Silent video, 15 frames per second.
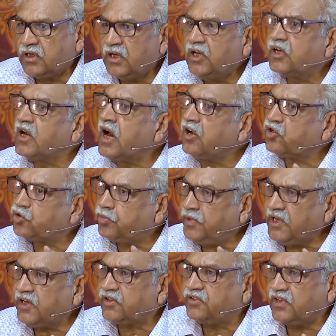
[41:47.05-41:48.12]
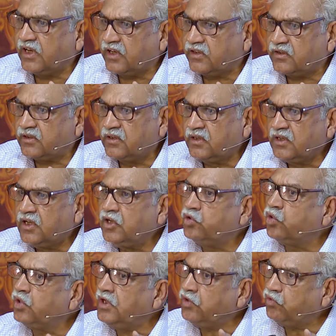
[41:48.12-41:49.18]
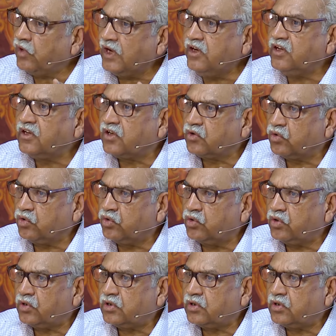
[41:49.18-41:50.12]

He can't speak yet. He's only 1 year old.